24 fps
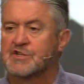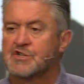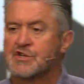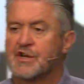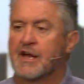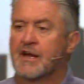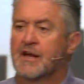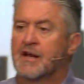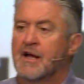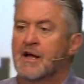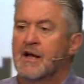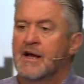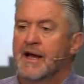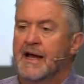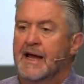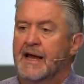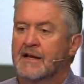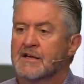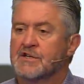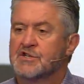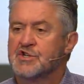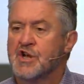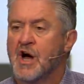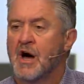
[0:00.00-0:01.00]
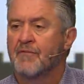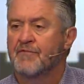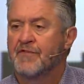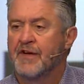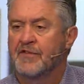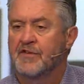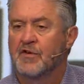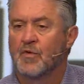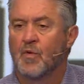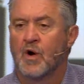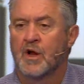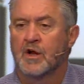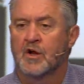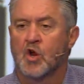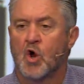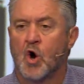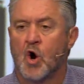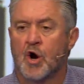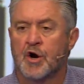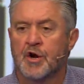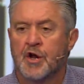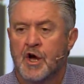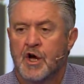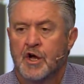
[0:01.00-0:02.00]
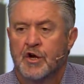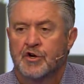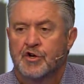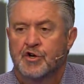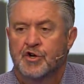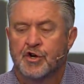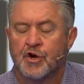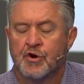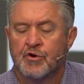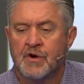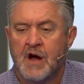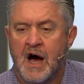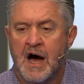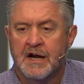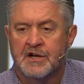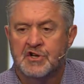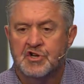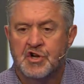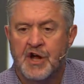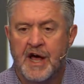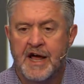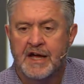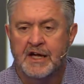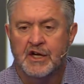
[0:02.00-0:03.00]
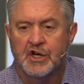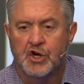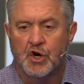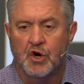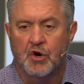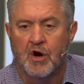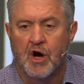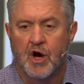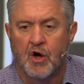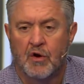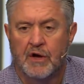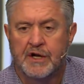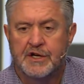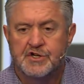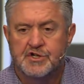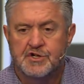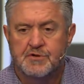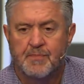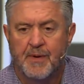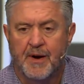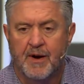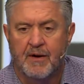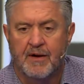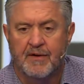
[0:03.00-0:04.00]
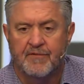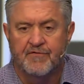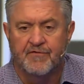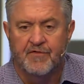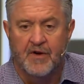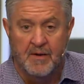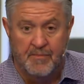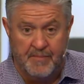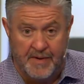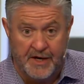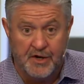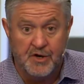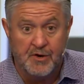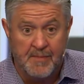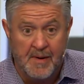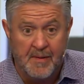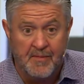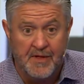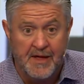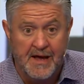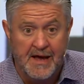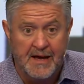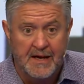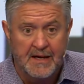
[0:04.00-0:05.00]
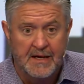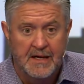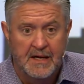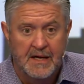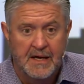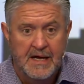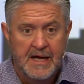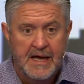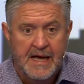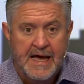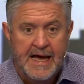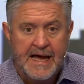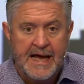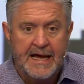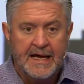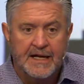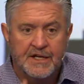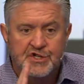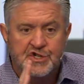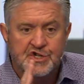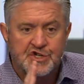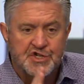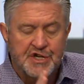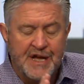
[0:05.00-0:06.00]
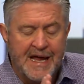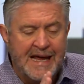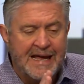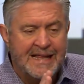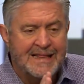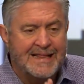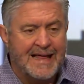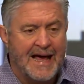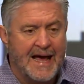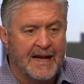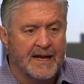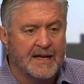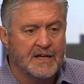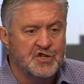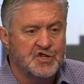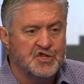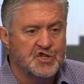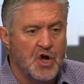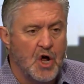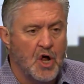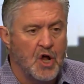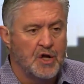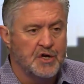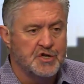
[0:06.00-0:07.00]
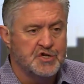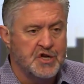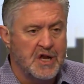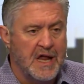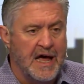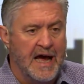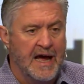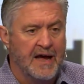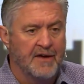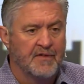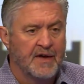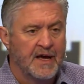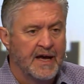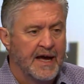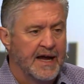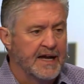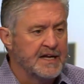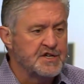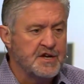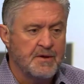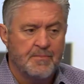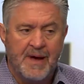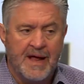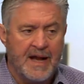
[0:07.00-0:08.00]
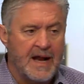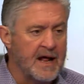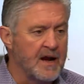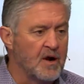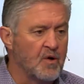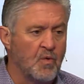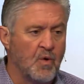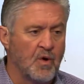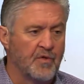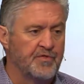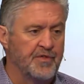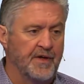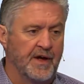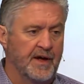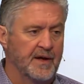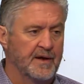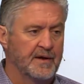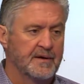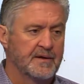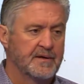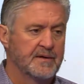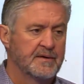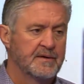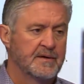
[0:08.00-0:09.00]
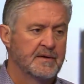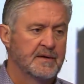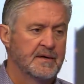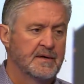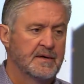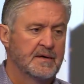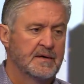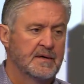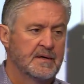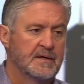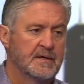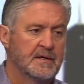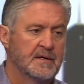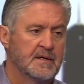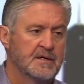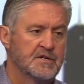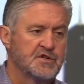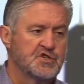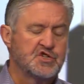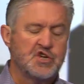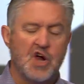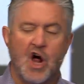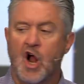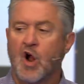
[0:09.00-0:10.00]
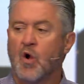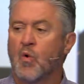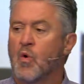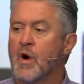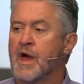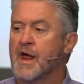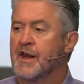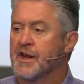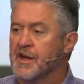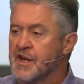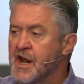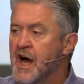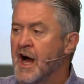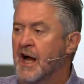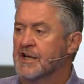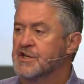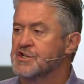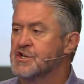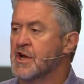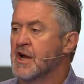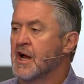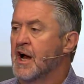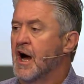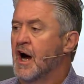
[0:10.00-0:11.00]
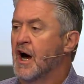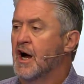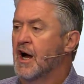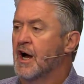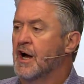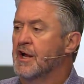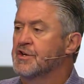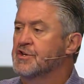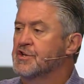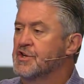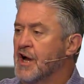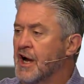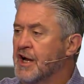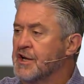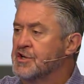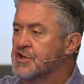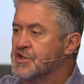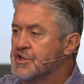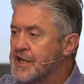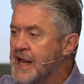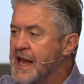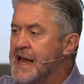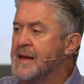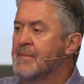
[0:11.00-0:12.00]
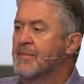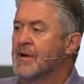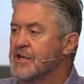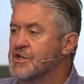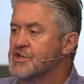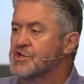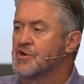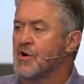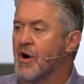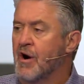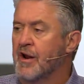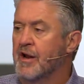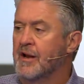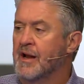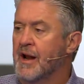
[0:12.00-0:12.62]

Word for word: said in Psalm 51, Lord, do not take your Holy Spirit from me. Do you remember that? He had seen that in Saul's life, and he said, man, I don't want that. Saul went nuts. A demon started